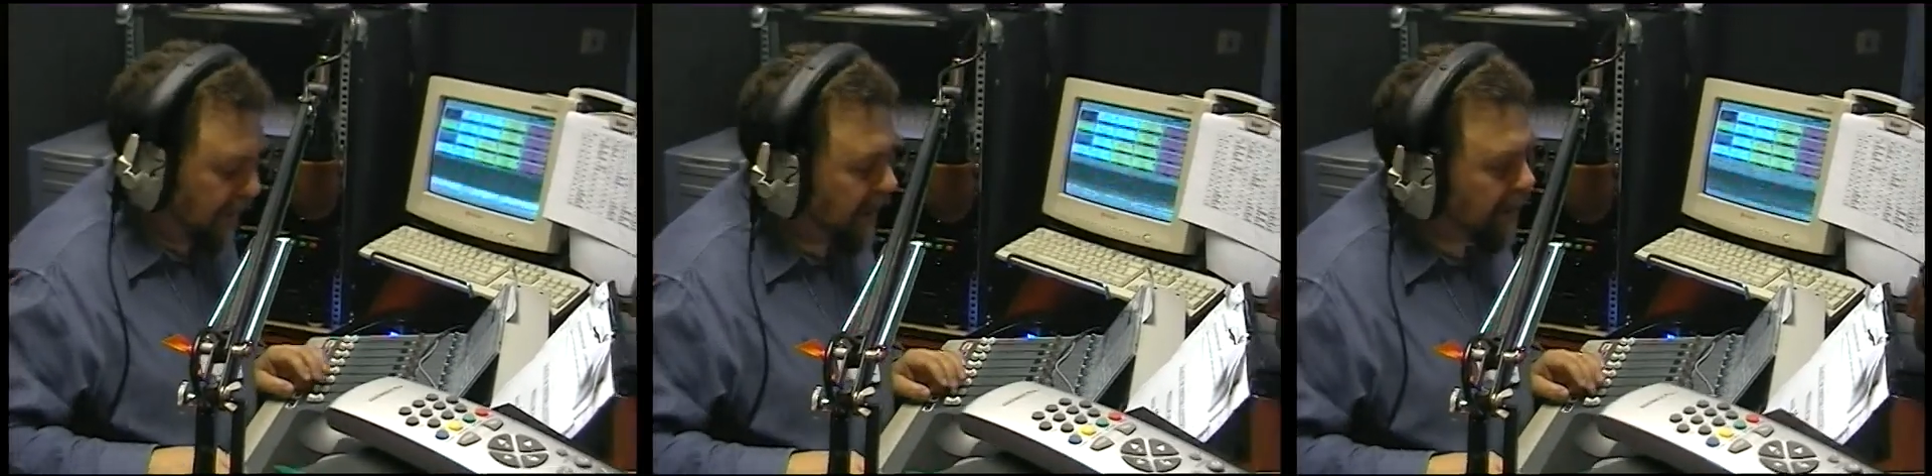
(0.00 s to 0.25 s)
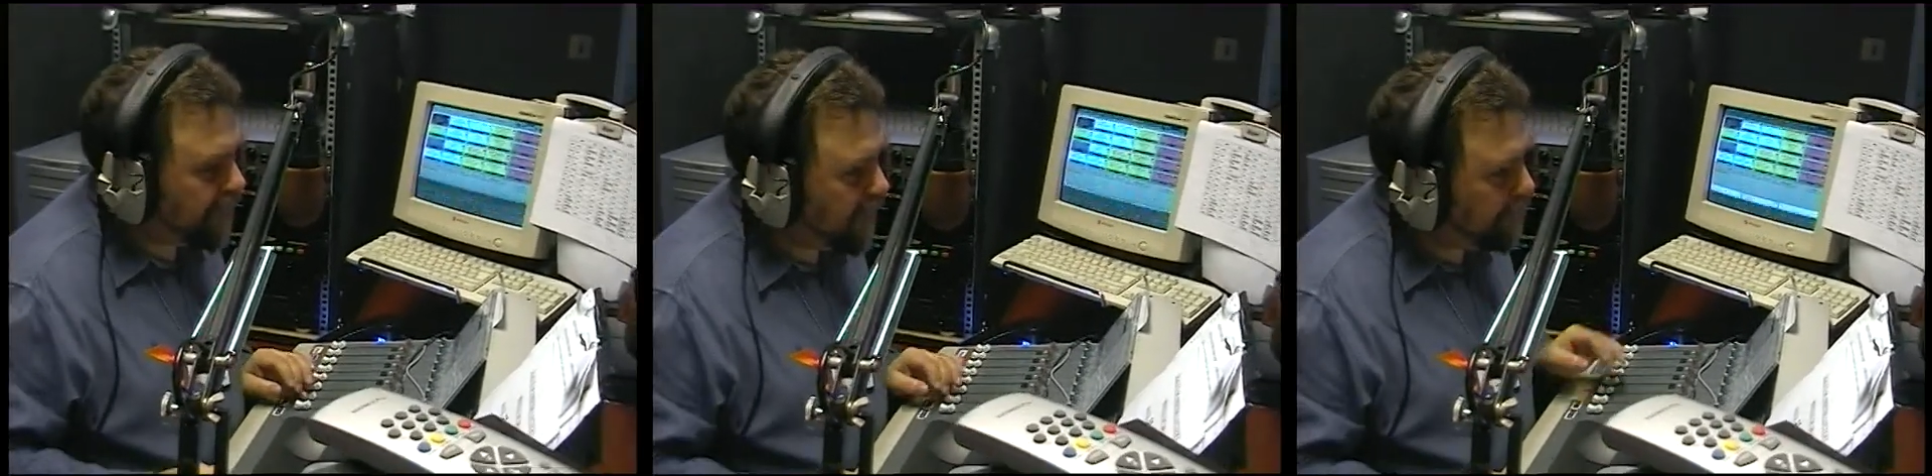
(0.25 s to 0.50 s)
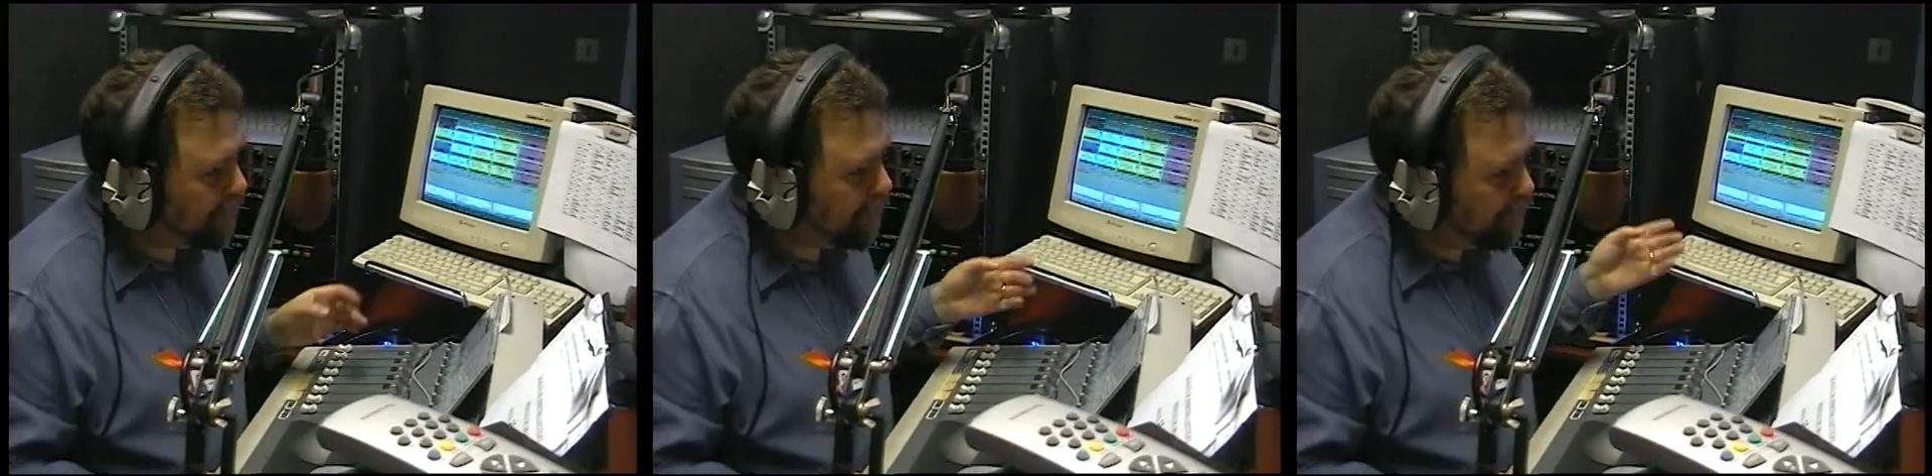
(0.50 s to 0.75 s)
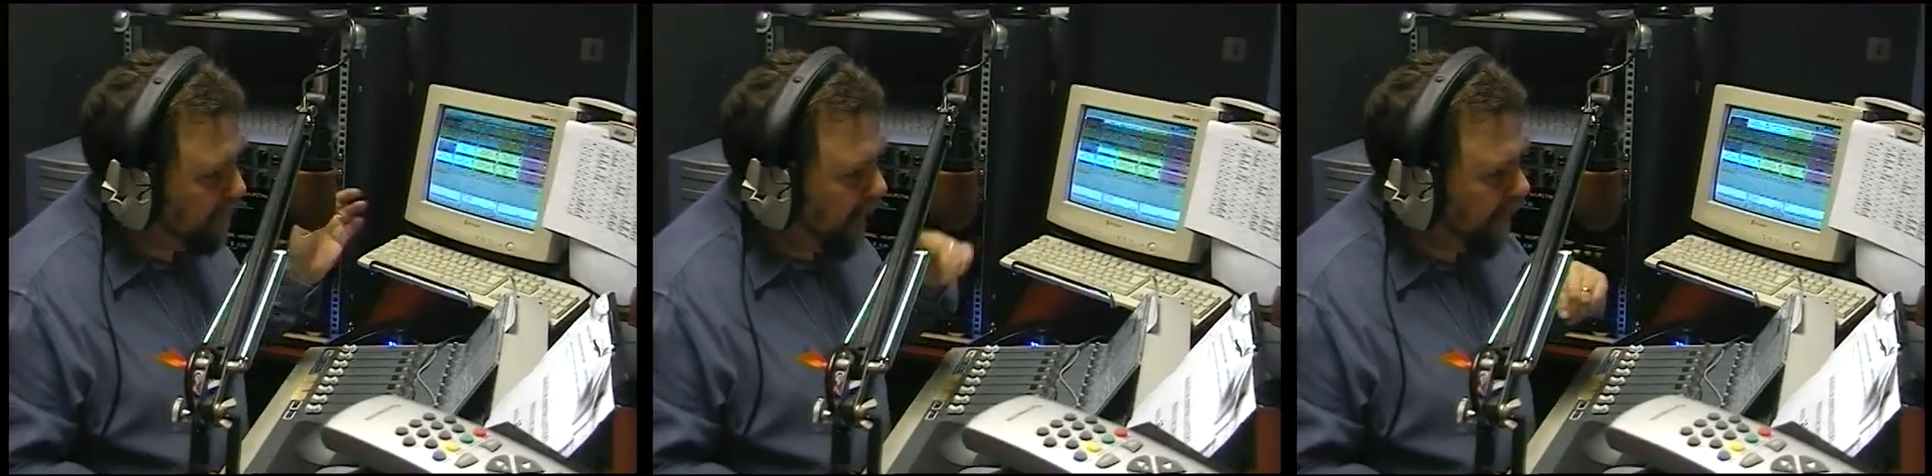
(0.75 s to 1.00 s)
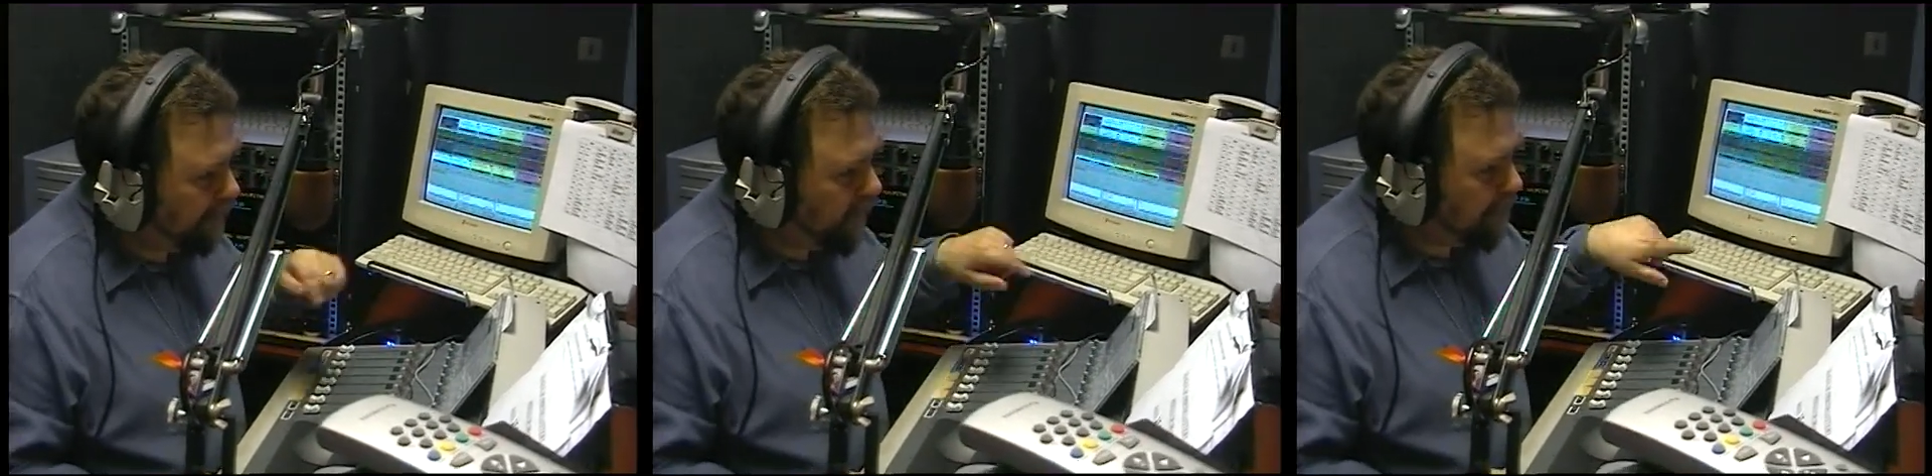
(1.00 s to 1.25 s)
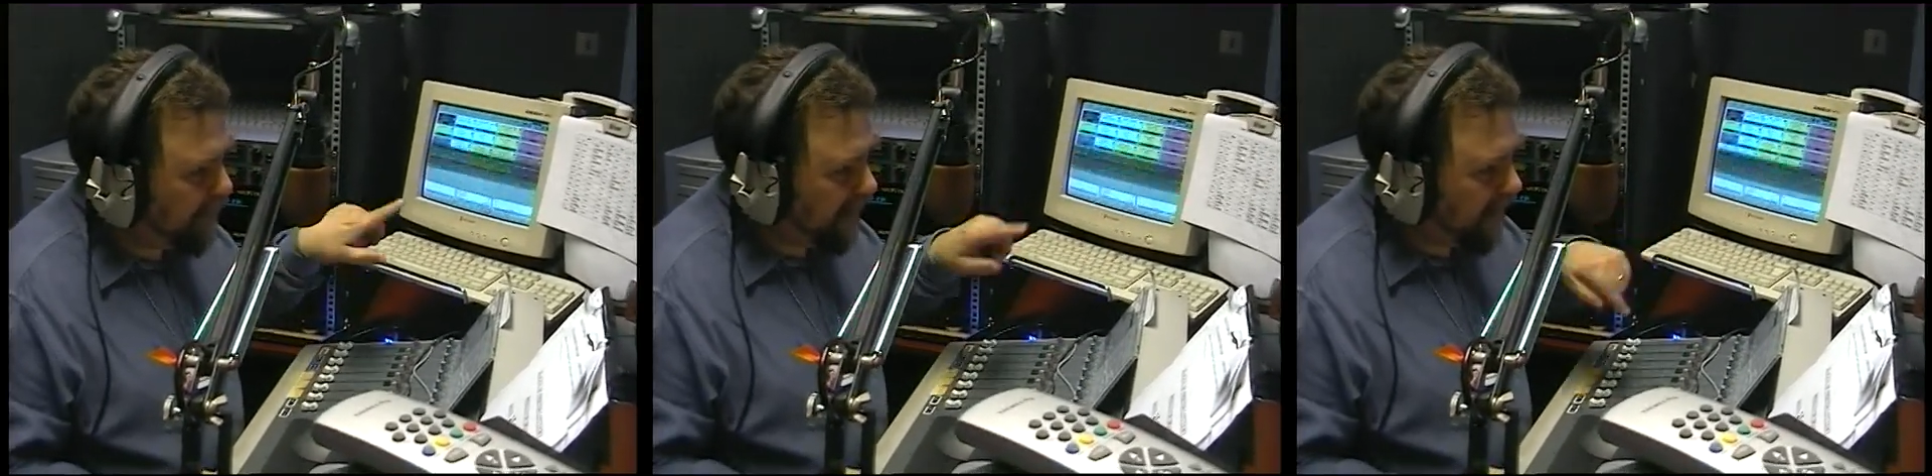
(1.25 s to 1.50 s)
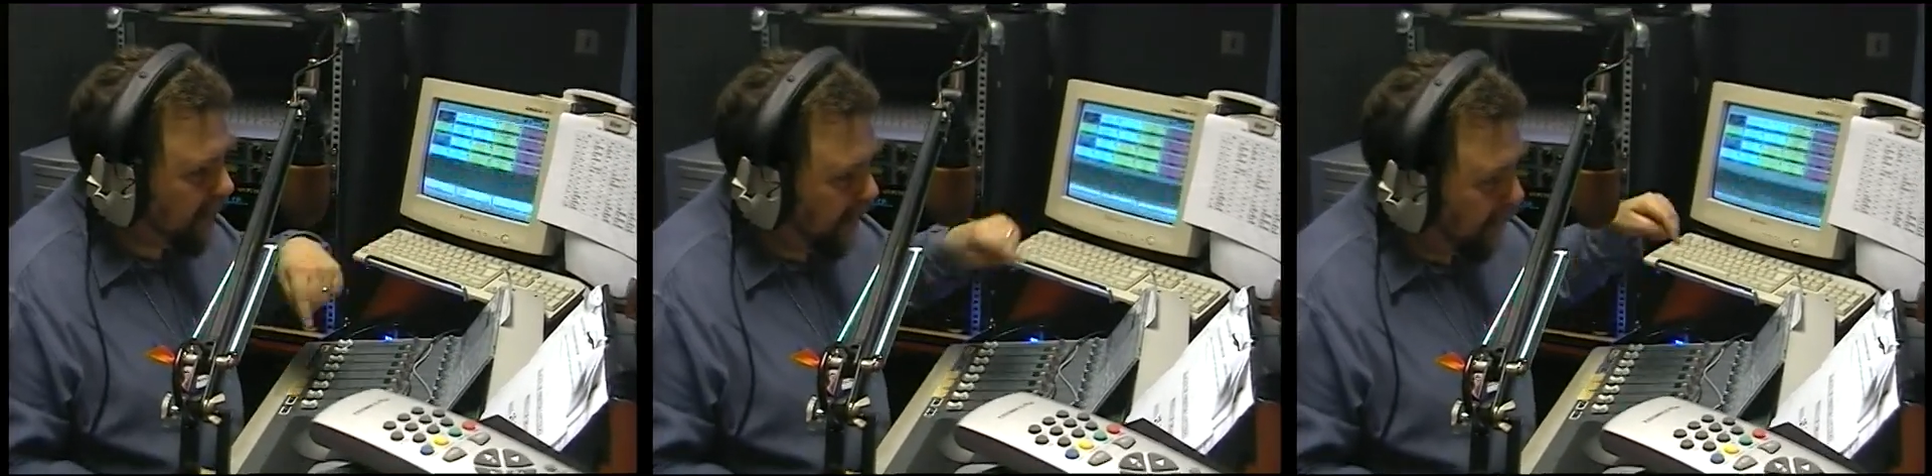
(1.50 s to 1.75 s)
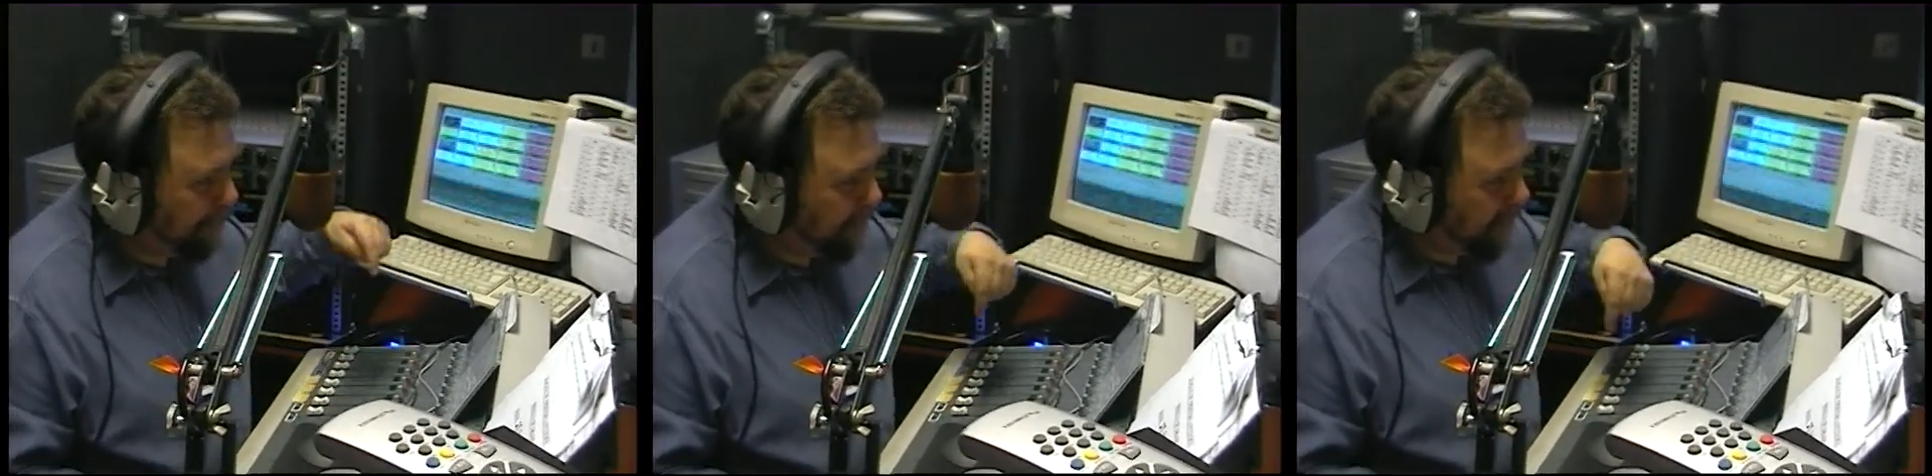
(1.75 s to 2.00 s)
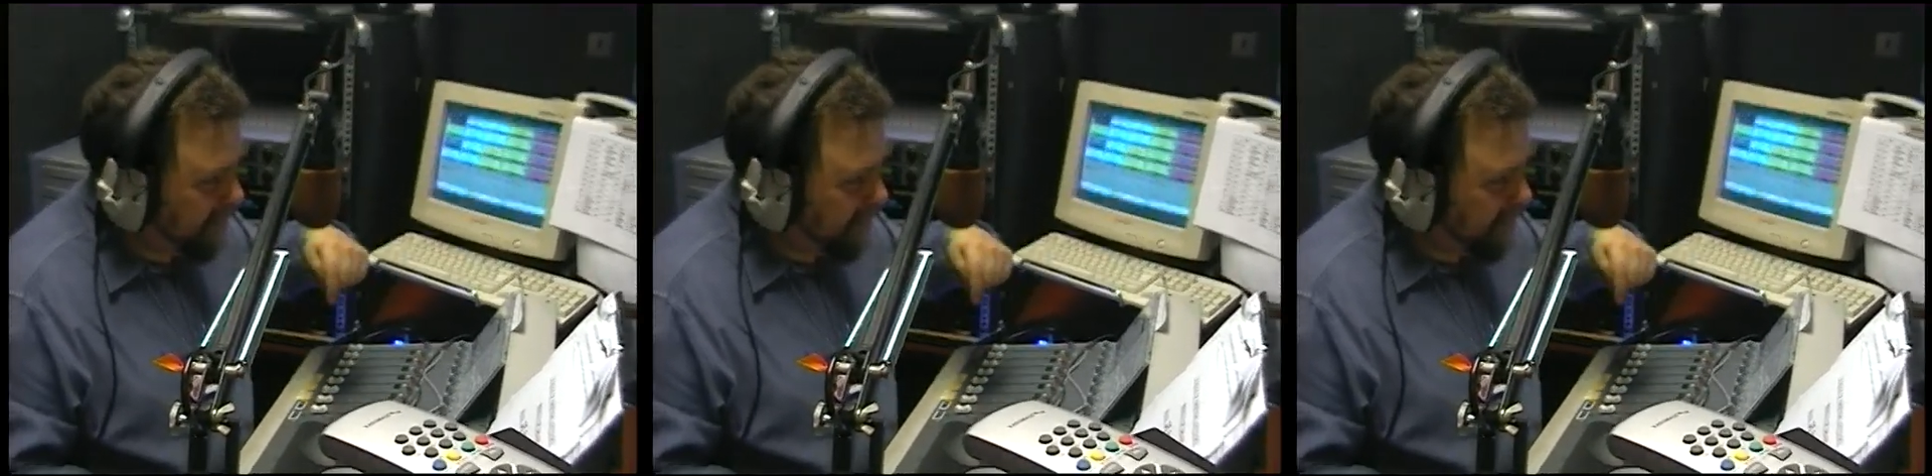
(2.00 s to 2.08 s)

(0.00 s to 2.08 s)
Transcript: have you been up